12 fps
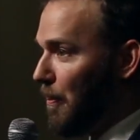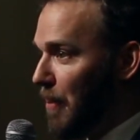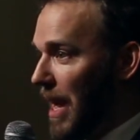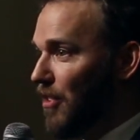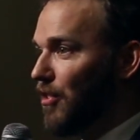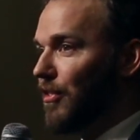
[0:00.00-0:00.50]
uh,
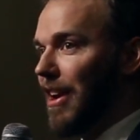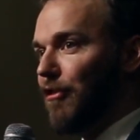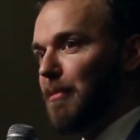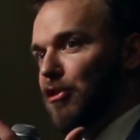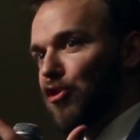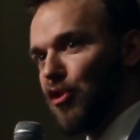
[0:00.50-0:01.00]
patients
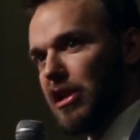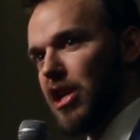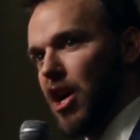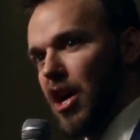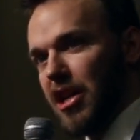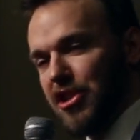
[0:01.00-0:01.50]
have to be
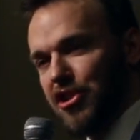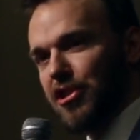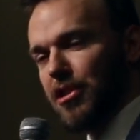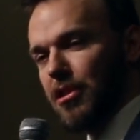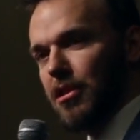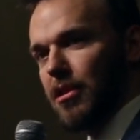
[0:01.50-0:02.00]

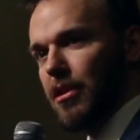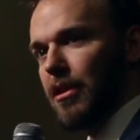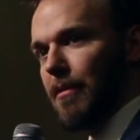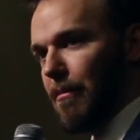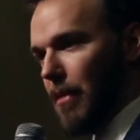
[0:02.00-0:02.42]
triaged, the